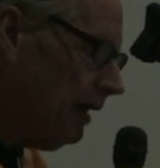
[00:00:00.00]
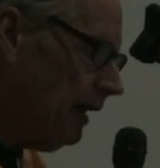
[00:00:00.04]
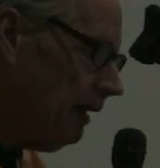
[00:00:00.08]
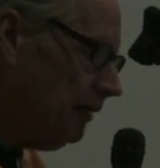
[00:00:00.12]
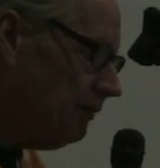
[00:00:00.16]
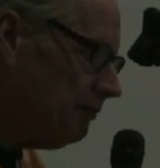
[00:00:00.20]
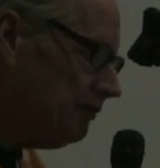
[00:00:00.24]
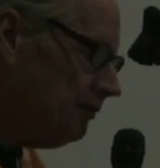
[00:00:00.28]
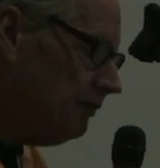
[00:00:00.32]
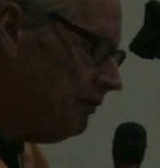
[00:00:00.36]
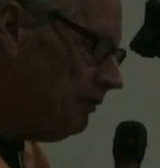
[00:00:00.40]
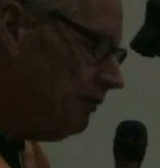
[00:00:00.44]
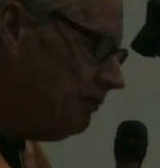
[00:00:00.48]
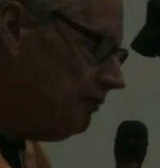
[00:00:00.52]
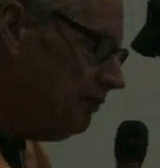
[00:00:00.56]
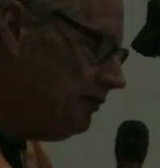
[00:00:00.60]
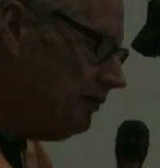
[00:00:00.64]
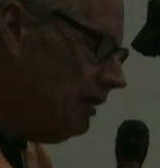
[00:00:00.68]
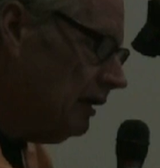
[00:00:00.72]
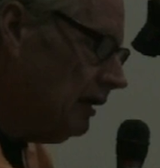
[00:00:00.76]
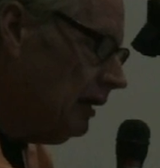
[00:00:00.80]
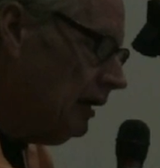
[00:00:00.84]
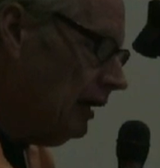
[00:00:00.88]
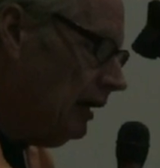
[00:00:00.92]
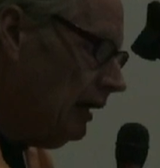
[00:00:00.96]
bastards,
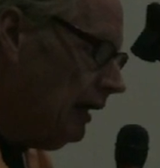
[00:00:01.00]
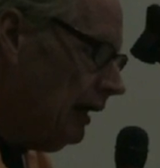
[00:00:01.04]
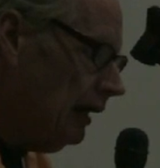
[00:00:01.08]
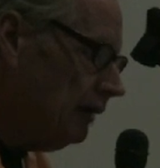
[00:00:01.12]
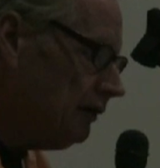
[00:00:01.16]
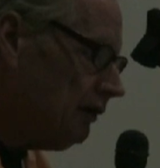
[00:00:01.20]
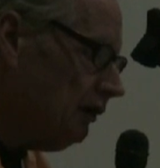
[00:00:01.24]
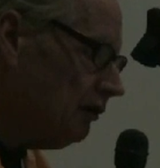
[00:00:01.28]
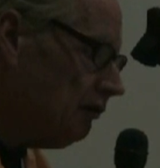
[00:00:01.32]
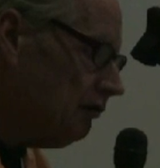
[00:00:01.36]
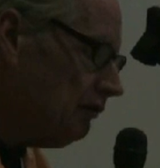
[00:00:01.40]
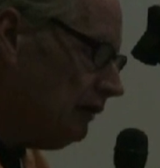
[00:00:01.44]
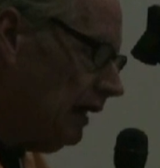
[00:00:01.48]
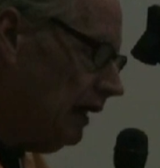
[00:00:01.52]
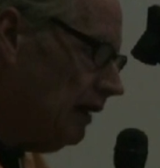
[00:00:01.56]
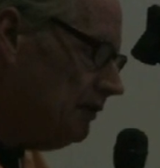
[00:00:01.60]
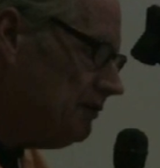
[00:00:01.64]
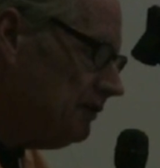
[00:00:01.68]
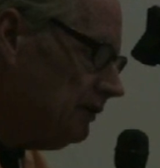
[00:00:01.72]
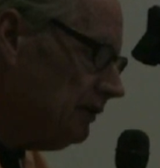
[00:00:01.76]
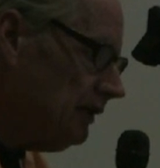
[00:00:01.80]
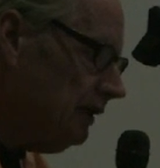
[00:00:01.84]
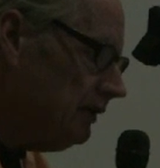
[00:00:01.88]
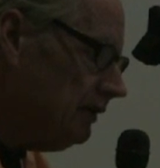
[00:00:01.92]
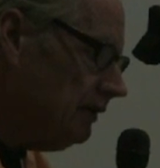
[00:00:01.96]
and
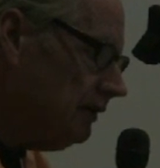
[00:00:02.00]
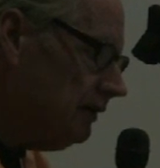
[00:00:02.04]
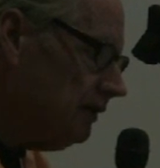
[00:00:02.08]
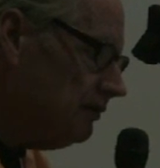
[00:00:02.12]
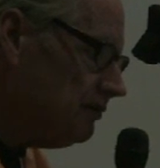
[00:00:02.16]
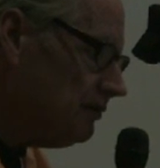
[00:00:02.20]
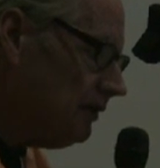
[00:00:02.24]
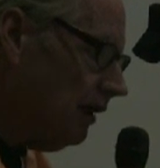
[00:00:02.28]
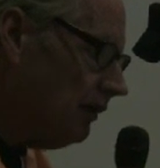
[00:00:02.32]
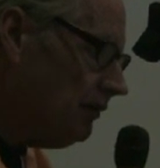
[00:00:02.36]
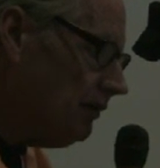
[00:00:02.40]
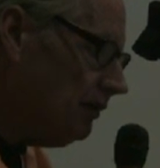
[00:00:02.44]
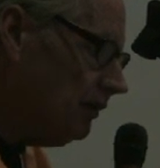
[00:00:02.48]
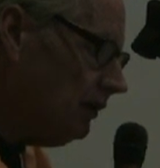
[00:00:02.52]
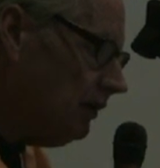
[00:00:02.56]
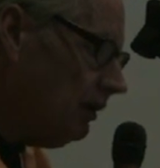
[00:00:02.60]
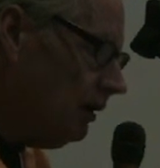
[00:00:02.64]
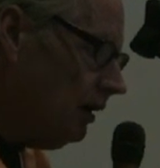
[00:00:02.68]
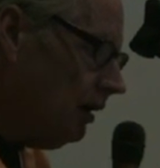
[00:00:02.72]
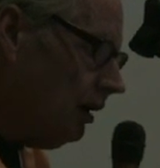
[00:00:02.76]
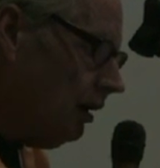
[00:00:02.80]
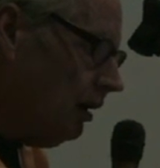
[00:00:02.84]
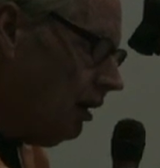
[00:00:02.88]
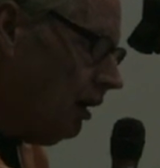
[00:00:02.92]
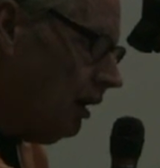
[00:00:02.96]
congratulated each other
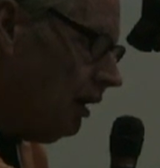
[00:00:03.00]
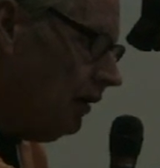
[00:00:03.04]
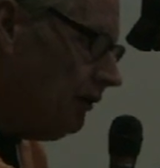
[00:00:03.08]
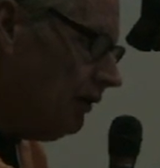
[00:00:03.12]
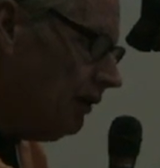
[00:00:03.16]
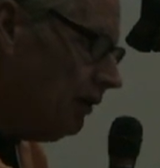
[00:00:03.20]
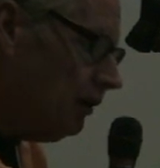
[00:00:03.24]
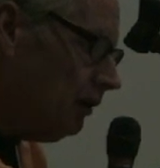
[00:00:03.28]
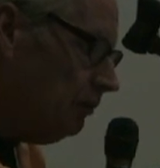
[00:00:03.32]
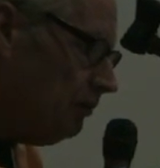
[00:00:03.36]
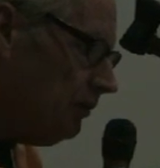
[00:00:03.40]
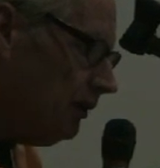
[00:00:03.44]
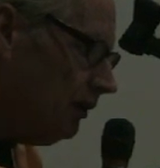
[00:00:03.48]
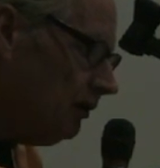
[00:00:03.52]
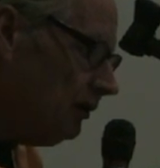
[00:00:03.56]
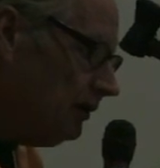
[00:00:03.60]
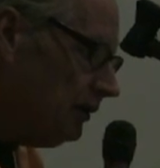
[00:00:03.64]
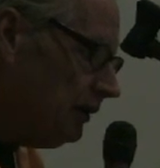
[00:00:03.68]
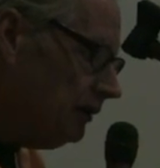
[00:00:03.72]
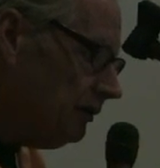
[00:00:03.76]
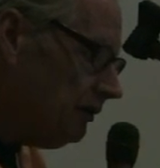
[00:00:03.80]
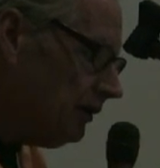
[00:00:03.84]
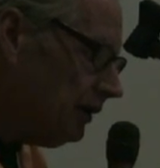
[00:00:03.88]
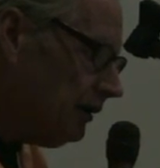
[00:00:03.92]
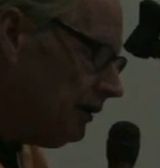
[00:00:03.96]
on their
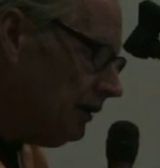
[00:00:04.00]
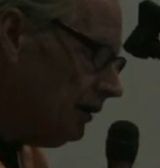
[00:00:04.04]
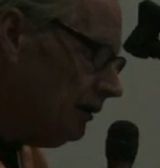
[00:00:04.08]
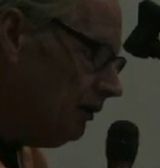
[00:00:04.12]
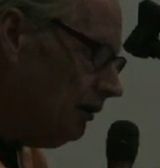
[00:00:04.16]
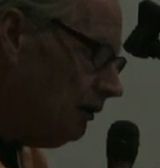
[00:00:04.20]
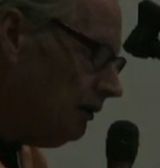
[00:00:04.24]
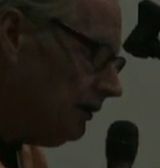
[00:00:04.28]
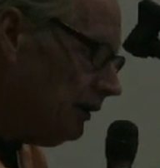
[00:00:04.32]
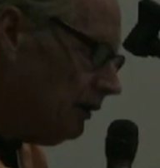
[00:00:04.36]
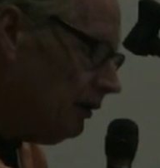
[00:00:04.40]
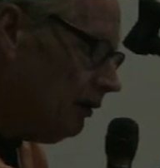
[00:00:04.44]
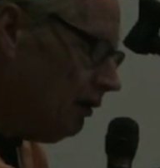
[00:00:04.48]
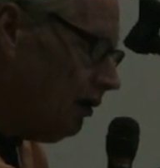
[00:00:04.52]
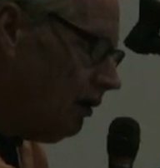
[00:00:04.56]
ability to kill in